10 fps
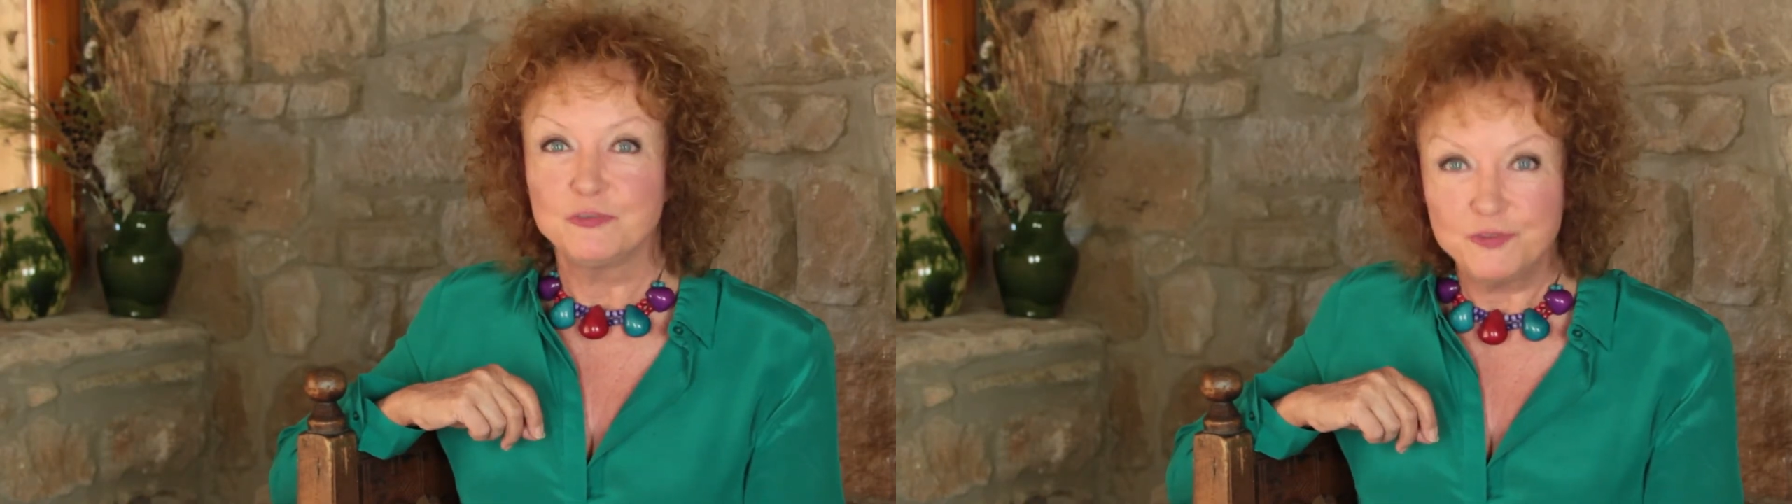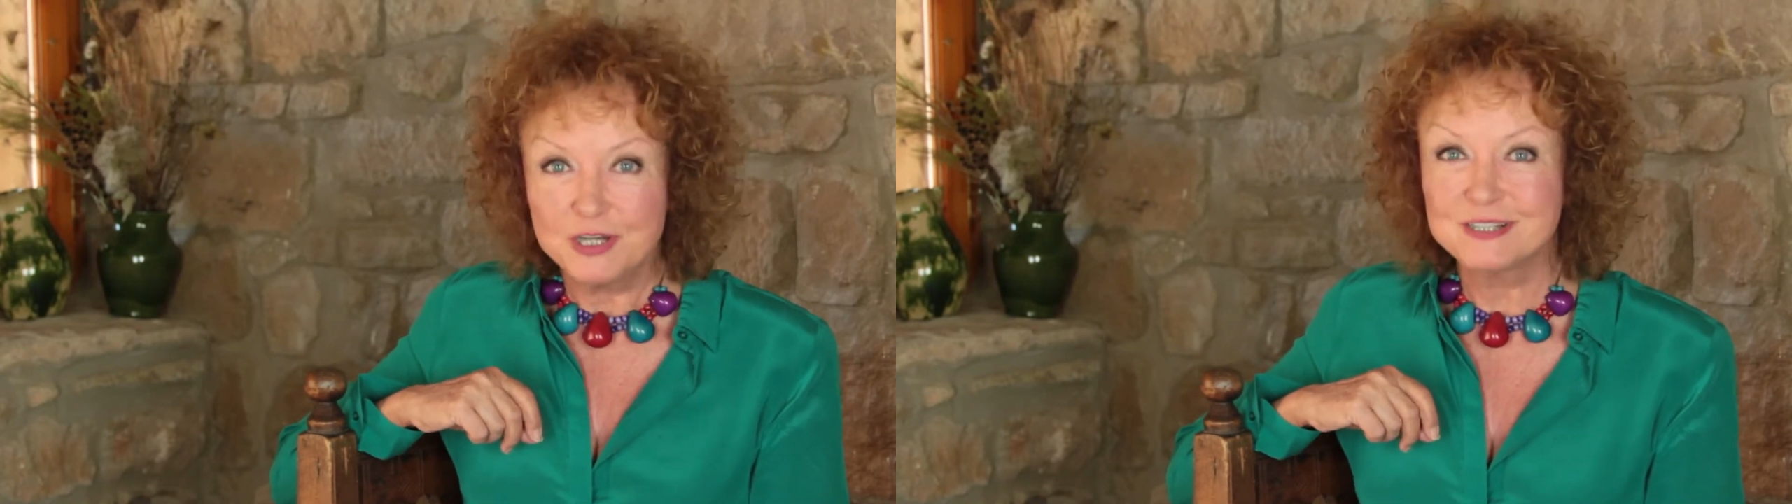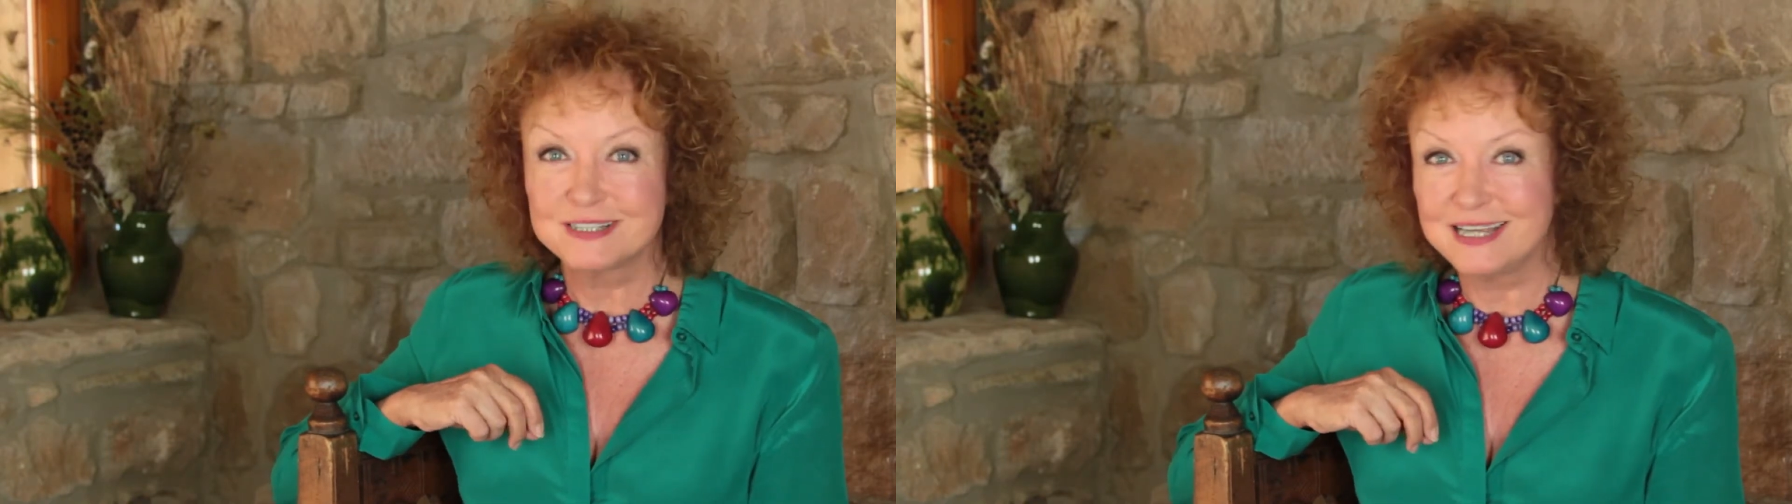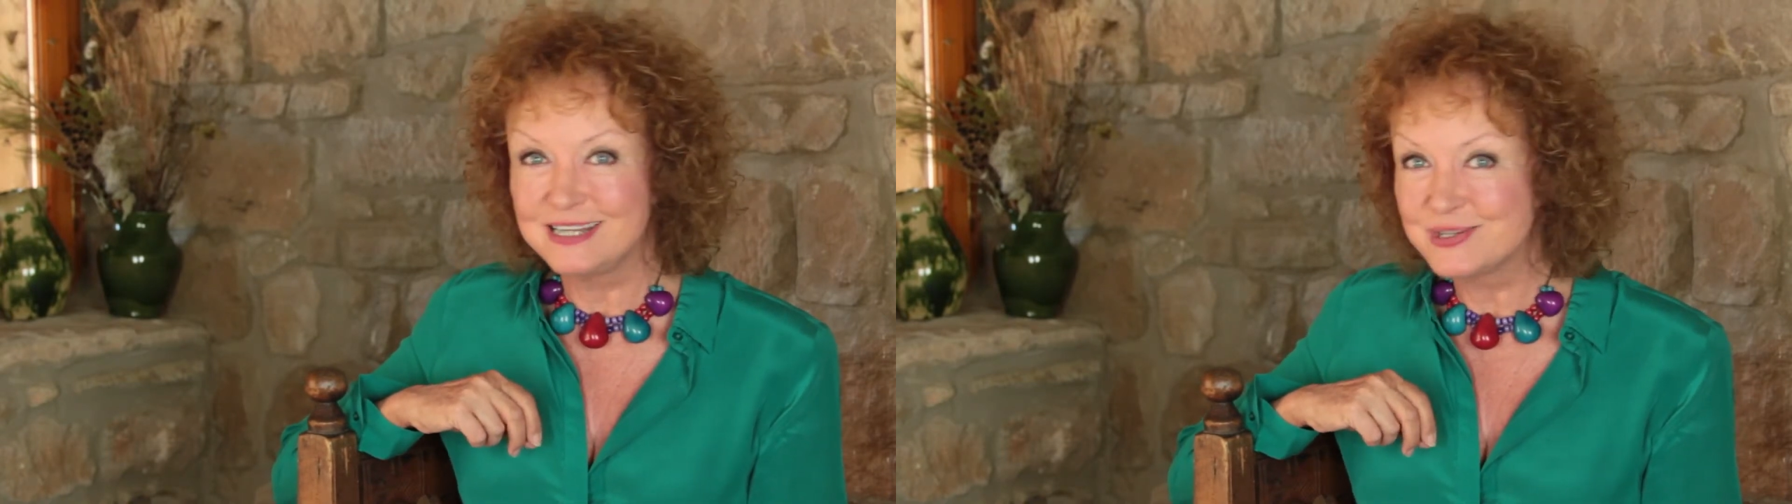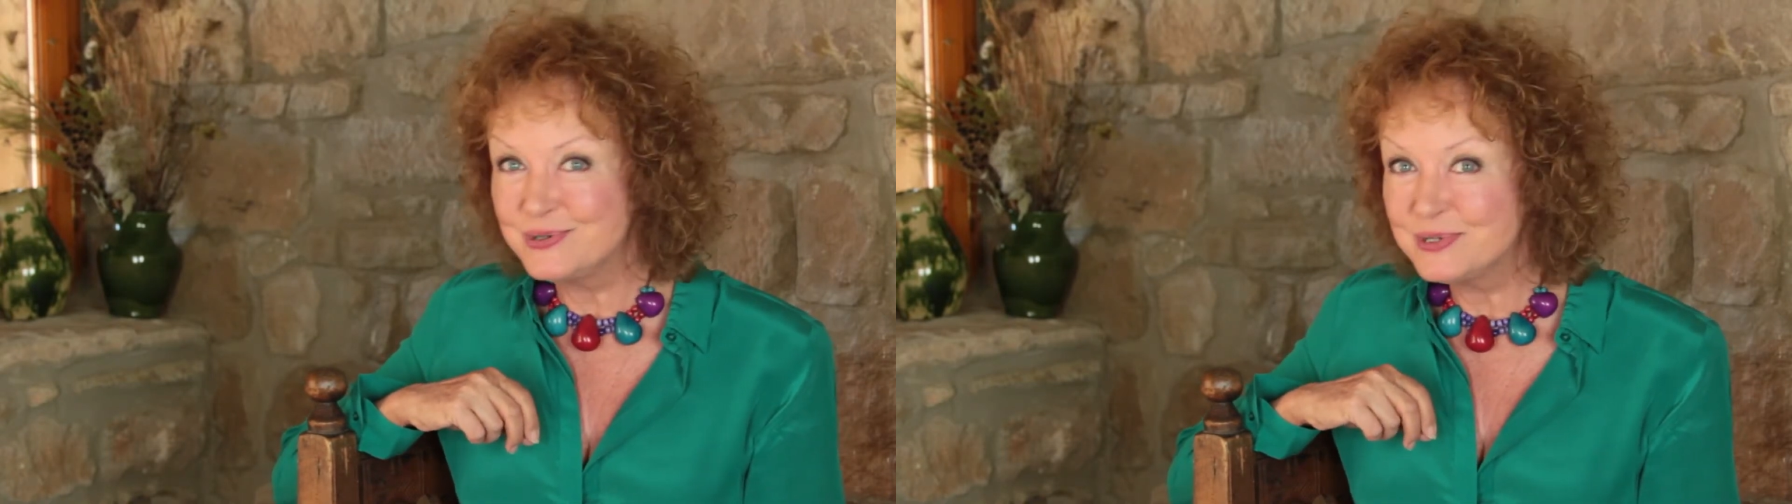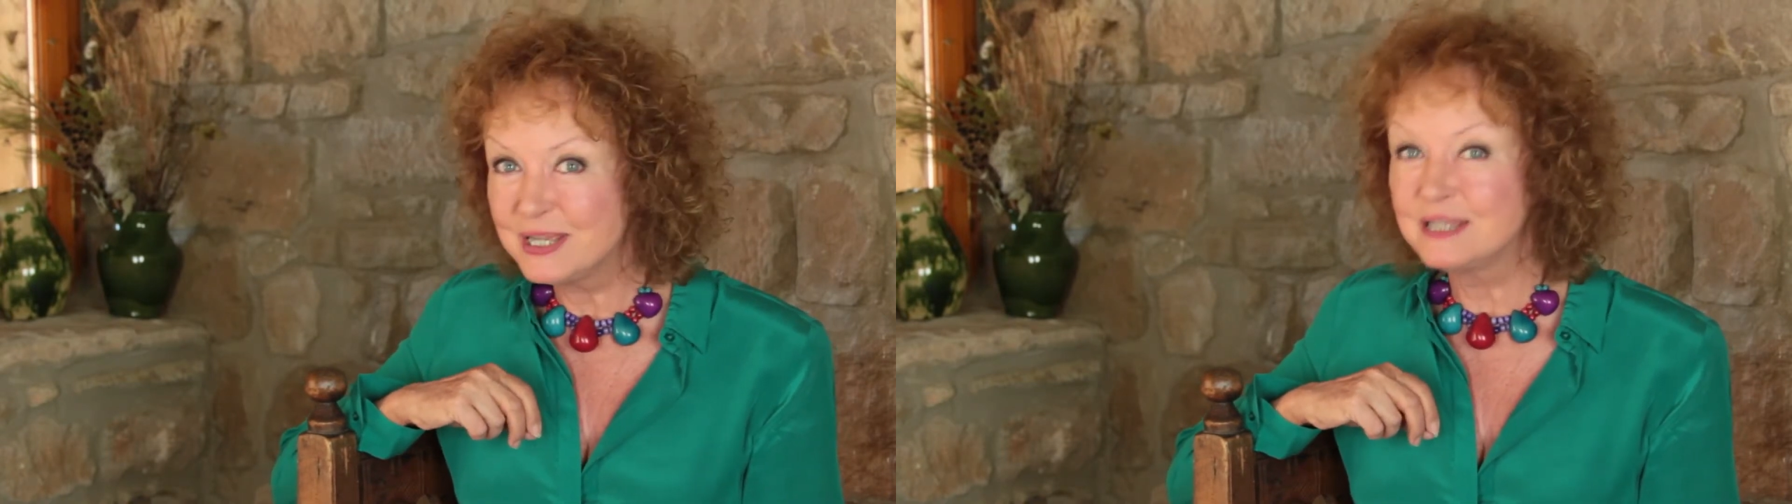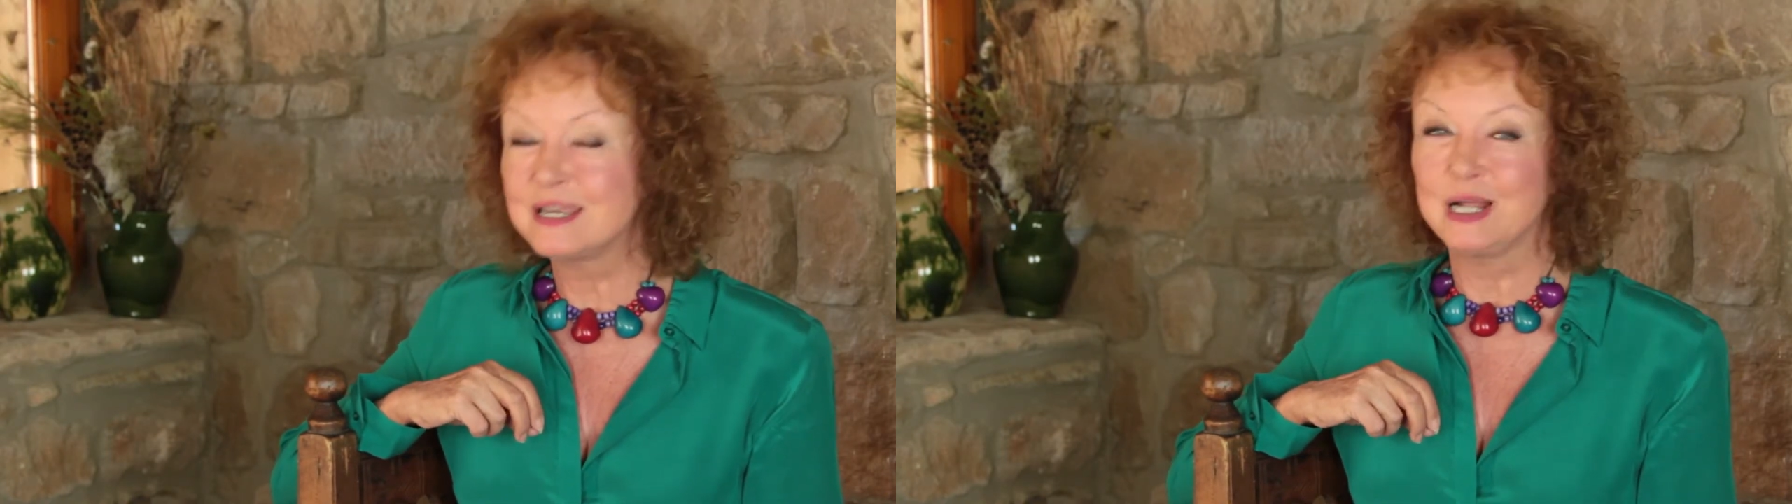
first date toolkit